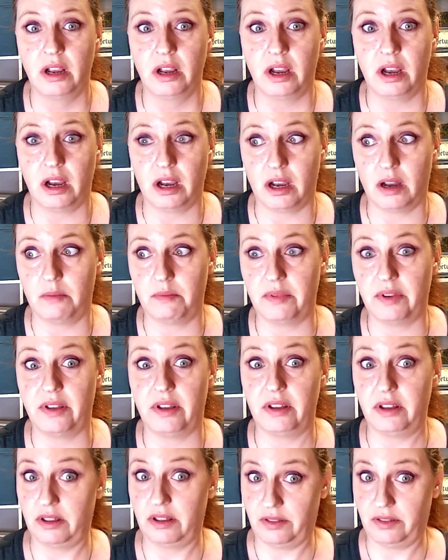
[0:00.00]
Um,
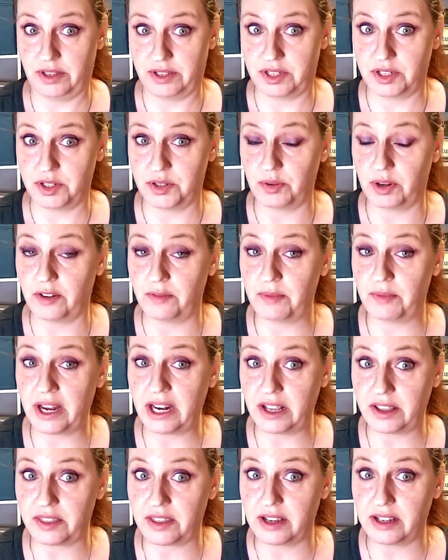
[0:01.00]
this is one of
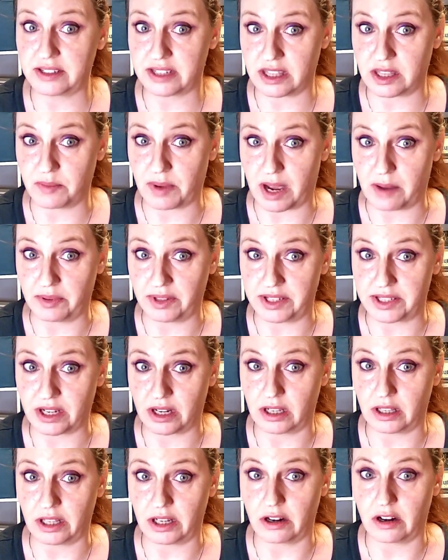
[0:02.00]
many things that the Bible is
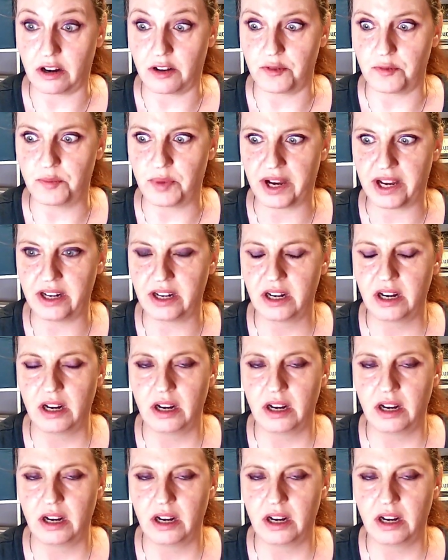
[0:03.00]
unclear of, but